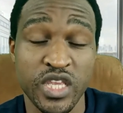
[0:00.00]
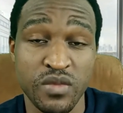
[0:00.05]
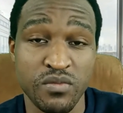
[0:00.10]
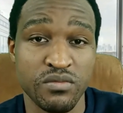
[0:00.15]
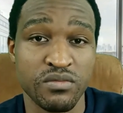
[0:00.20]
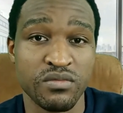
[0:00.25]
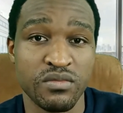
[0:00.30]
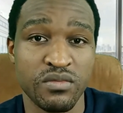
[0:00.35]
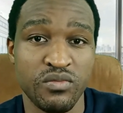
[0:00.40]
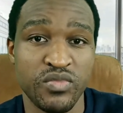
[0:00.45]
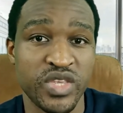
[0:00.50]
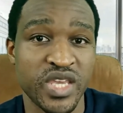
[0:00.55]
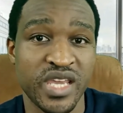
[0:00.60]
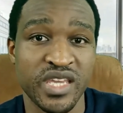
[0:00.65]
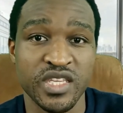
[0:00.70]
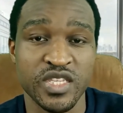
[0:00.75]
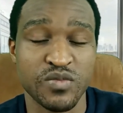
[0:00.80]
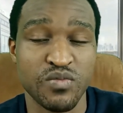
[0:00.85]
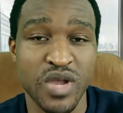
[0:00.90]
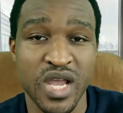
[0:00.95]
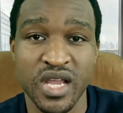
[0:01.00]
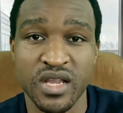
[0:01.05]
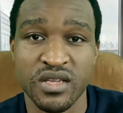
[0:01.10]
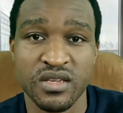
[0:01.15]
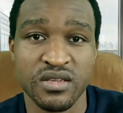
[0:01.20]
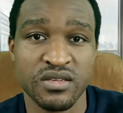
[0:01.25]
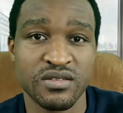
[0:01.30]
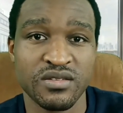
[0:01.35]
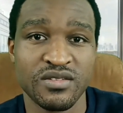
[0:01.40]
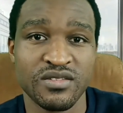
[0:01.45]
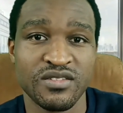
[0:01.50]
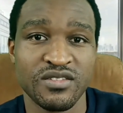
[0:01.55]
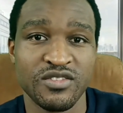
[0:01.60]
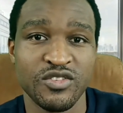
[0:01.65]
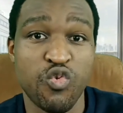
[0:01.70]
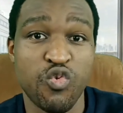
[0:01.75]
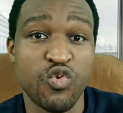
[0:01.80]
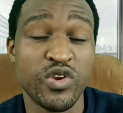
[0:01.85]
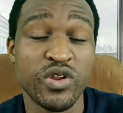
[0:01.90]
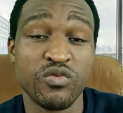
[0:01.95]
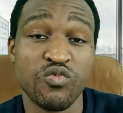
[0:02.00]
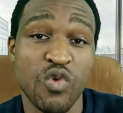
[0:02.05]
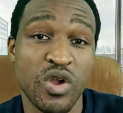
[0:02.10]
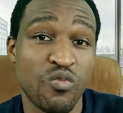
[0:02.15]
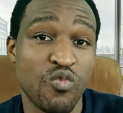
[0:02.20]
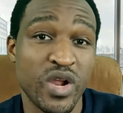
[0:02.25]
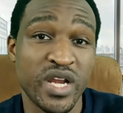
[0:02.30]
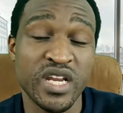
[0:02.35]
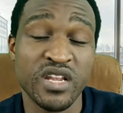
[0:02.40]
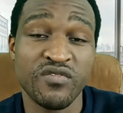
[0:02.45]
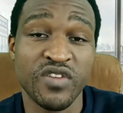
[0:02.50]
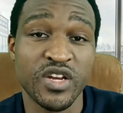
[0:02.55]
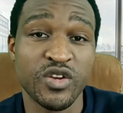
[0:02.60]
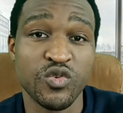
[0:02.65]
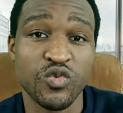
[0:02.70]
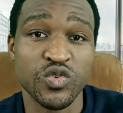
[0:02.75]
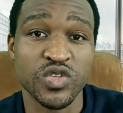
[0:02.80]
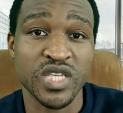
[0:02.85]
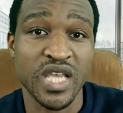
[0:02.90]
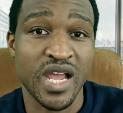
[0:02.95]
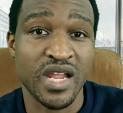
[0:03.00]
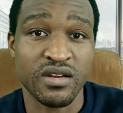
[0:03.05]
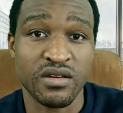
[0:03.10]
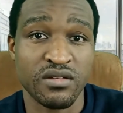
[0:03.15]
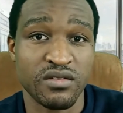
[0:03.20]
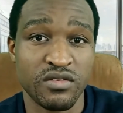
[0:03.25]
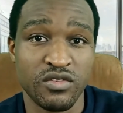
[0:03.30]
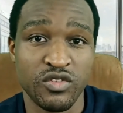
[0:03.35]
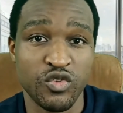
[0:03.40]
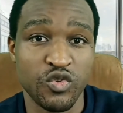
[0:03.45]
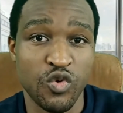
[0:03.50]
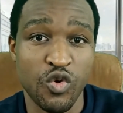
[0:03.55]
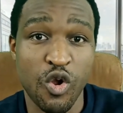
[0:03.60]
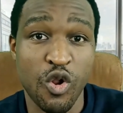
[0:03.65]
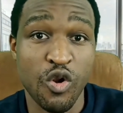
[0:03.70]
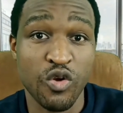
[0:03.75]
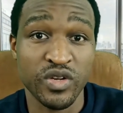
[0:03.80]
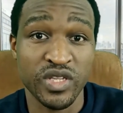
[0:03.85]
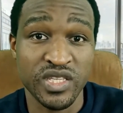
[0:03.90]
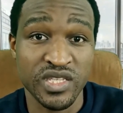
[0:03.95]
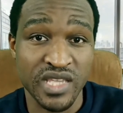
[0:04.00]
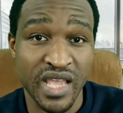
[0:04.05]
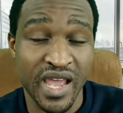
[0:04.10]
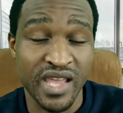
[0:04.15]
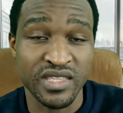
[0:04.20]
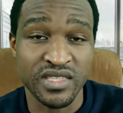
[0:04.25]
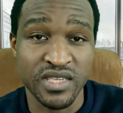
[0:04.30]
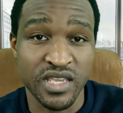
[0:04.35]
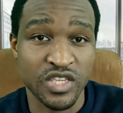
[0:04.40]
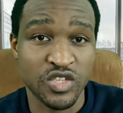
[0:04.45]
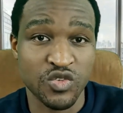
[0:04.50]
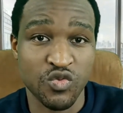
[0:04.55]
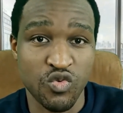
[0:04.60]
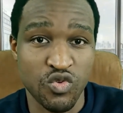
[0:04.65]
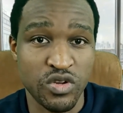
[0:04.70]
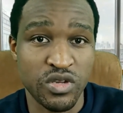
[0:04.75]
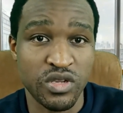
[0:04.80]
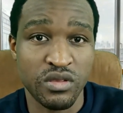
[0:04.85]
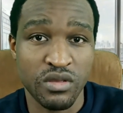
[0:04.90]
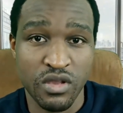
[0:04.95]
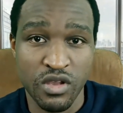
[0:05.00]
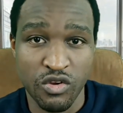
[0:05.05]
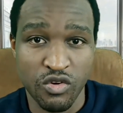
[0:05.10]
on him behind his back. One never knows, and all these ideas could